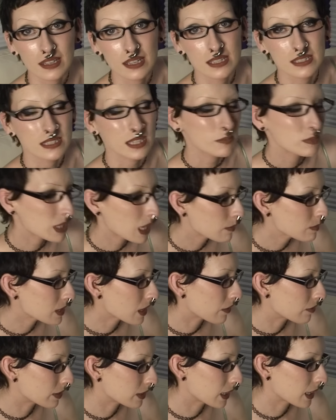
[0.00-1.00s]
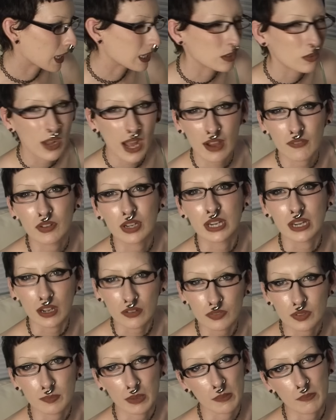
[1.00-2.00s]
Sometimes I feel like I don't have
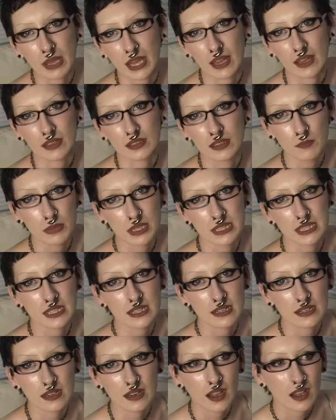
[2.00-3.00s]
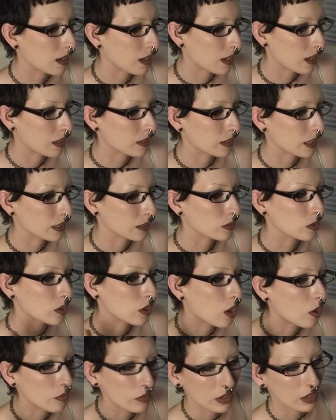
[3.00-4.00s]
enough in my bag, but then I like look
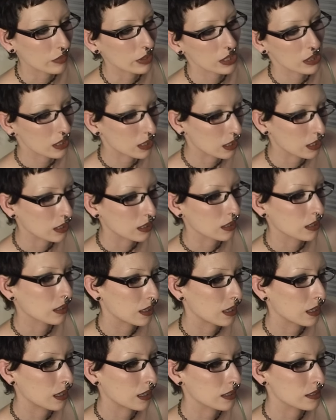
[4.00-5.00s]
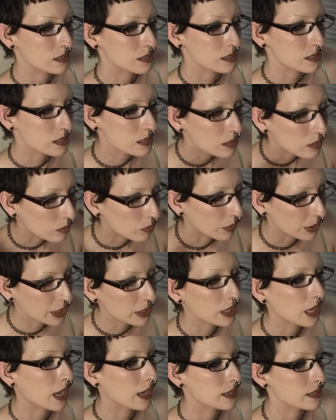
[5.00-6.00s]
over everything and
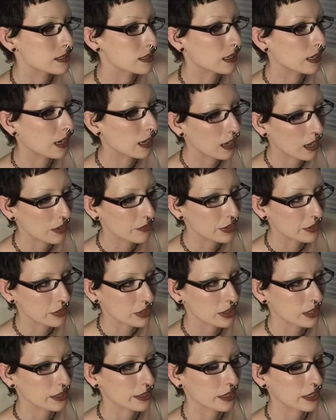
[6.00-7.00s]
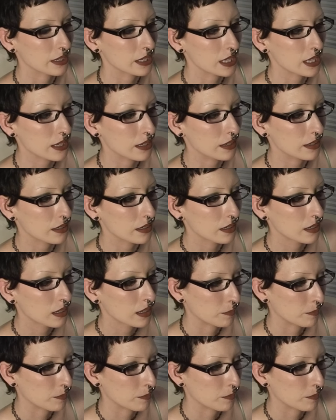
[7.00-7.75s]
realize that I have everything I need.